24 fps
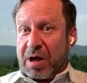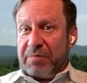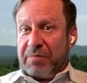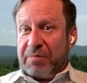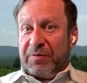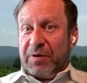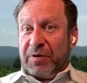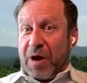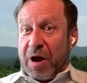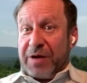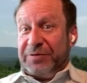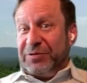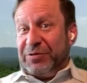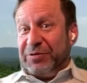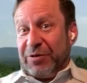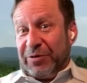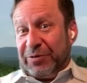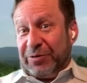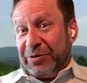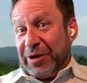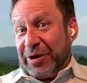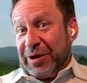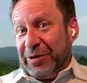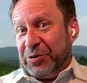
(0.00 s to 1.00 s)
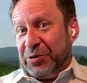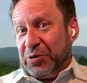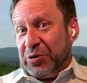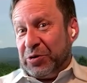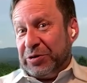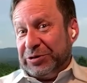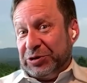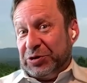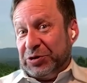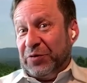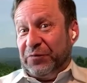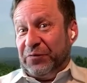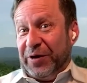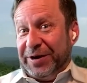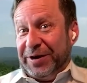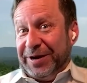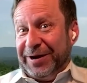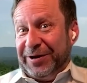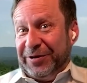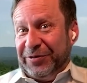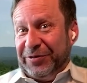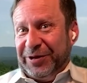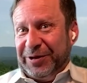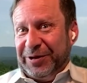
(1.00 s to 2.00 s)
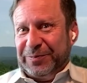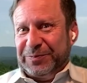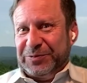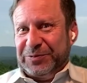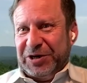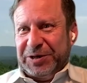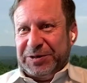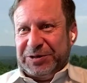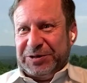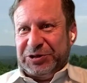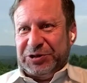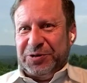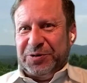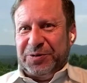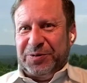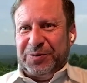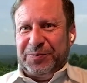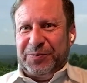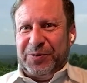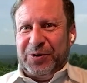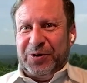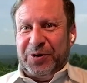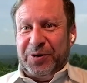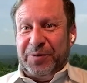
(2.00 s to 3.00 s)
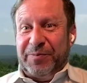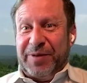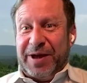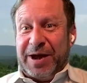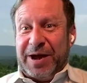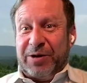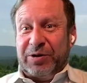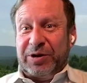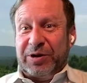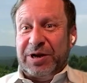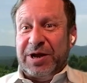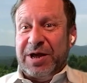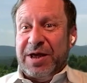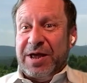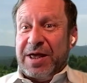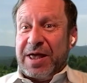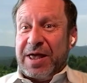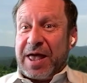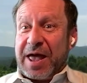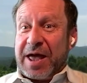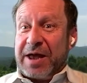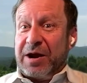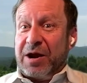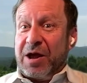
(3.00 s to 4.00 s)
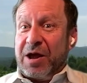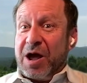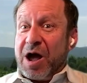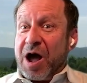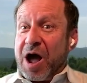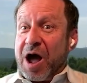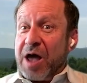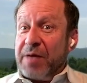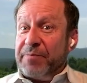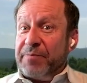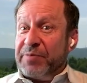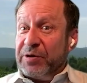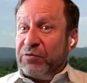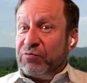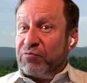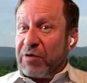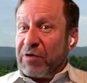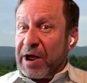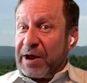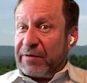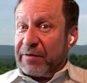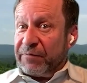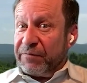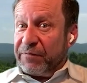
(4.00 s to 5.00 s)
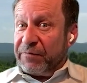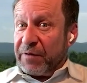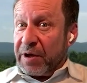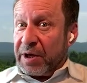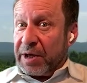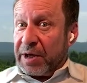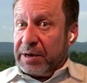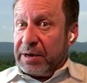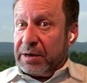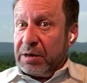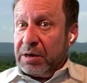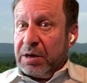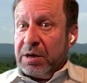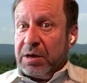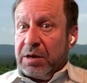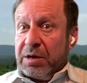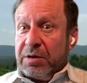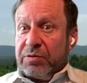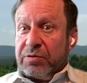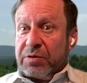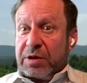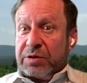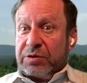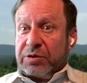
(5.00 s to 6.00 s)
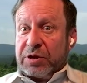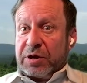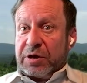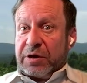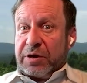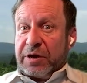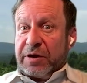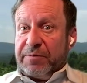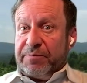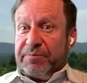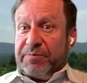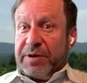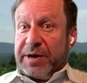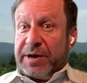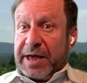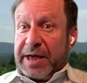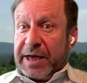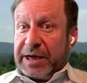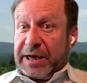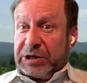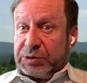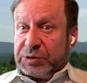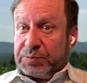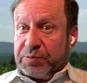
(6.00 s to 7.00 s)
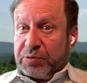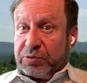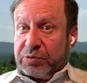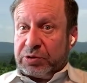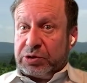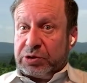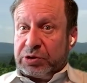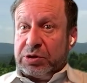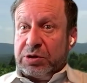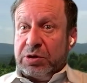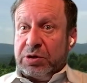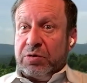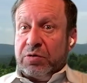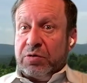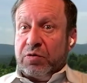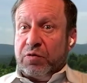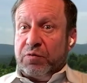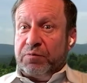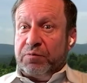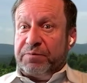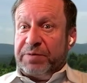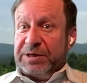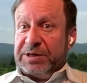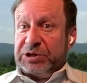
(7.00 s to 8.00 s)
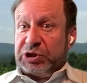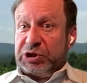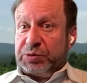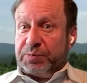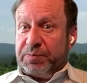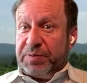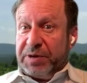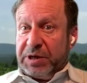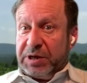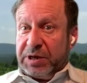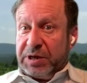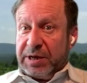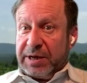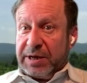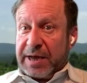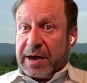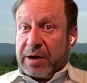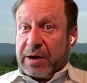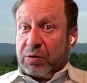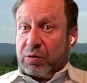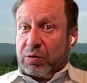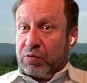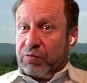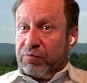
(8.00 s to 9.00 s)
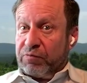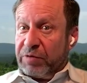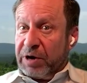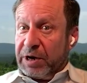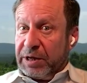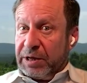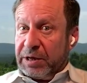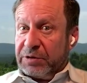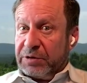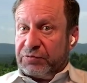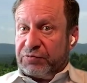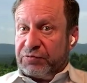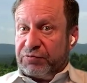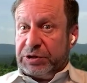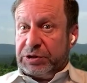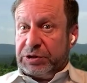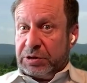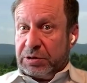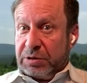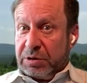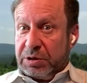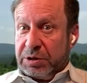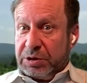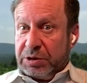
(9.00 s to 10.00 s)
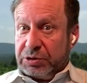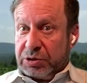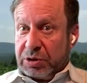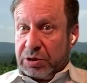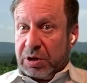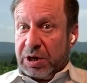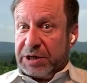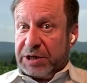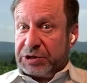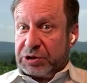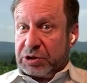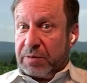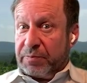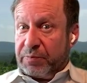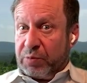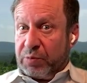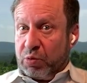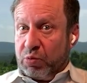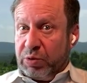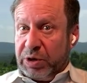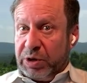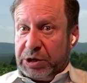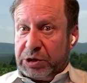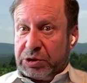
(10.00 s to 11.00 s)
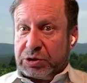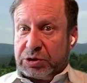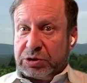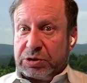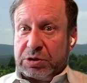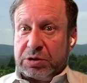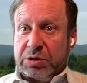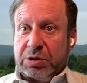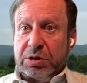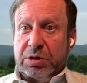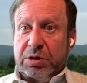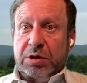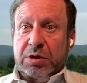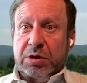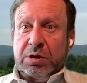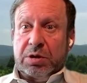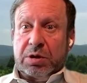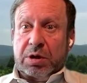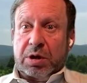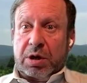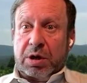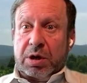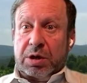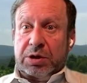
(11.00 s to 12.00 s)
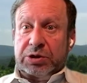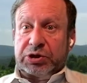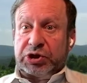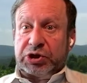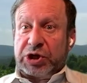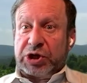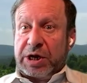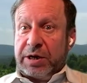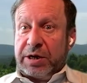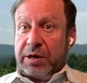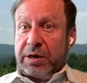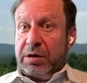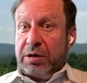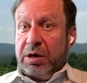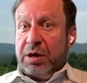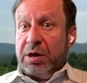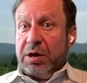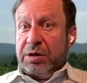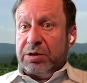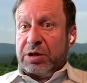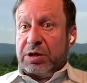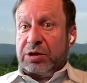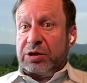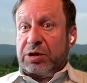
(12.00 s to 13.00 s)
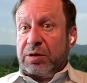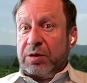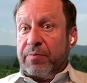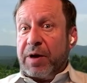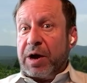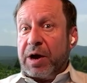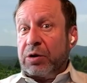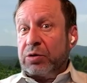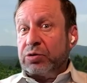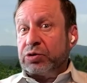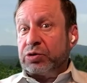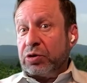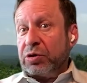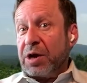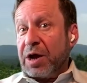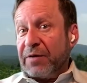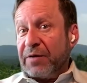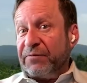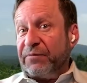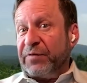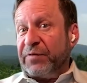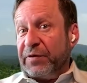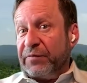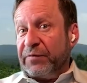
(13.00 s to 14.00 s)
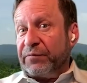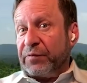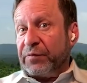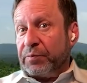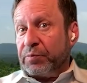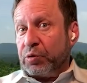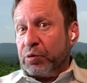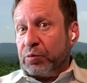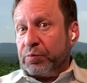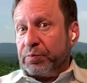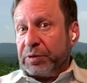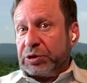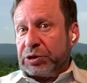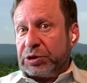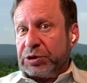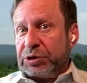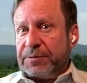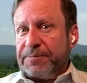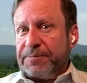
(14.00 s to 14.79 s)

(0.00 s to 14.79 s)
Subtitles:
I just don't find anything objectionable about it. And I've been gratified that there have been experts who've been speaking out already as recently as the last couple of weeks, saying that the models are not fit for purpose.